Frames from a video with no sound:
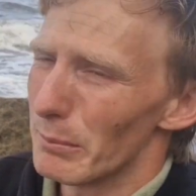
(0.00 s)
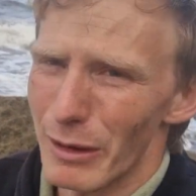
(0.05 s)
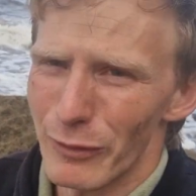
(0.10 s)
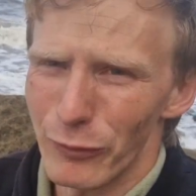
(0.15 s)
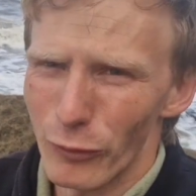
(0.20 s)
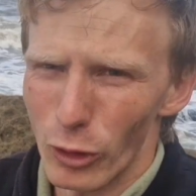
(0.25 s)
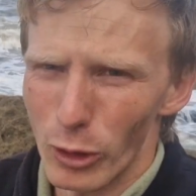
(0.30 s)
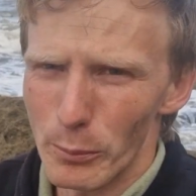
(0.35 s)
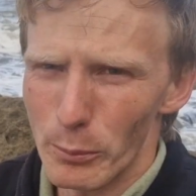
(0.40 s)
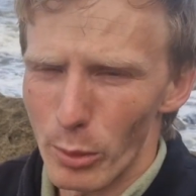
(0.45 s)
my
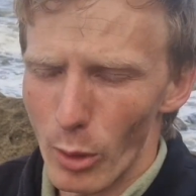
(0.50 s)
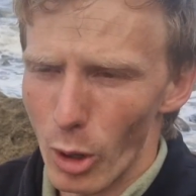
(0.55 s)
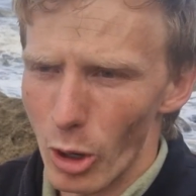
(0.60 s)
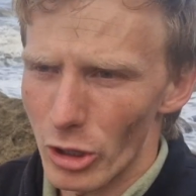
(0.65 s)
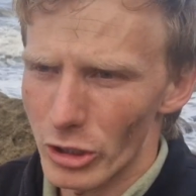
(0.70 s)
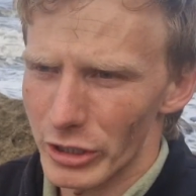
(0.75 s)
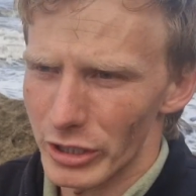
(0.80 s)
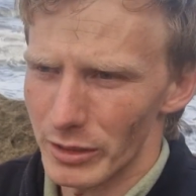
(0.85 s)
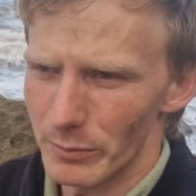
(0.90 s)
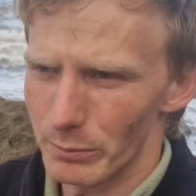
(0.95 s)

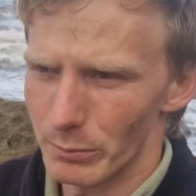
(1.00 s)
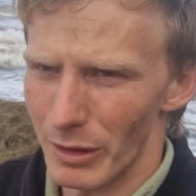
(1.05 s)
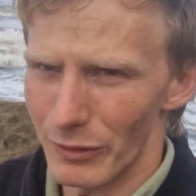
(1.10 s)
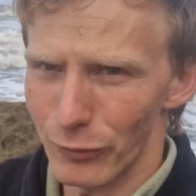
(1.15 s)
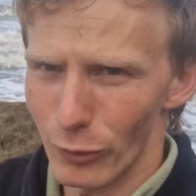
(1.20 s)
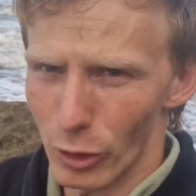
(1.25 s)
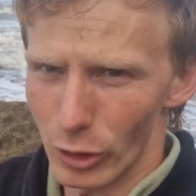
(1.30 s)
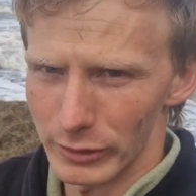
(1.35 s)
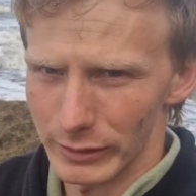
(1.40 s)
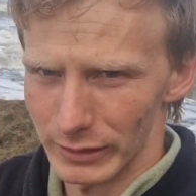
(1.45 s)

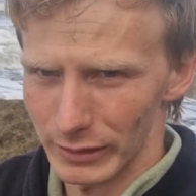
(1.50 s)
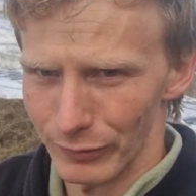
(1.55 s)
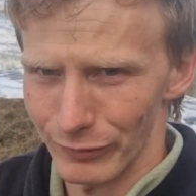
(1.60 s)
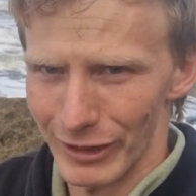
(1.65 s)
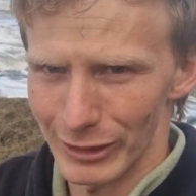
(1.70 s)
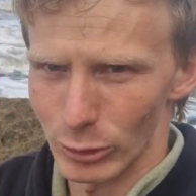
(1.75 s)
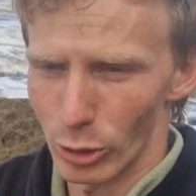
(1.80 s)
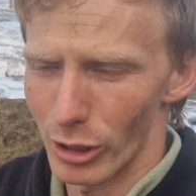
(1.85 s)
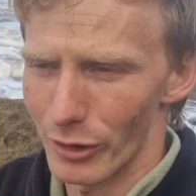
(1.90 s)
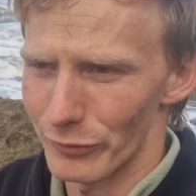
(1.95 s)
phone
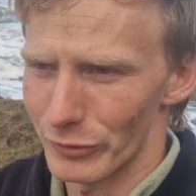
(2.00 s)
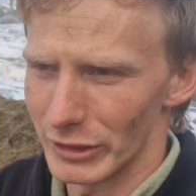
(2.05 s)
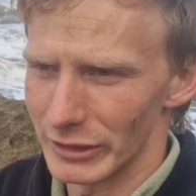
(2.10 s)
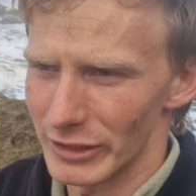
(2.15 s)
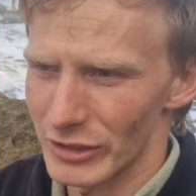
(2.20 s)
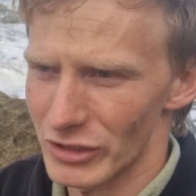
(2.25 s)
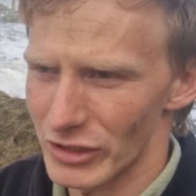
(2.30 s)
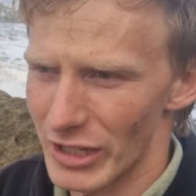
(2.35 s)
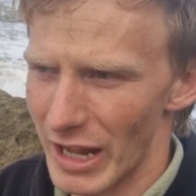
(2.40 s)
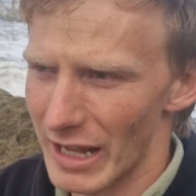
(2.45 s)
fell over
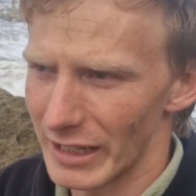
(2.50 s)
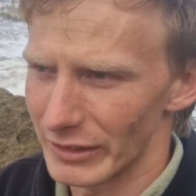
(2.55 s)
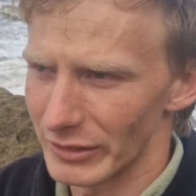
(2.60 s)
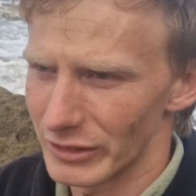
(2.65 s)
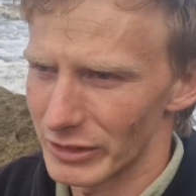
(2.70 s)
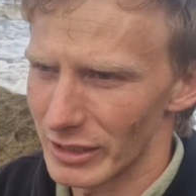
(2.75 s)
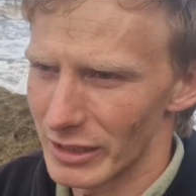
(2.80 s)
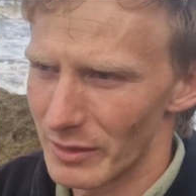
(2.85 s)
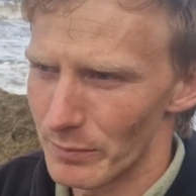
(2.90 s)
in the stand,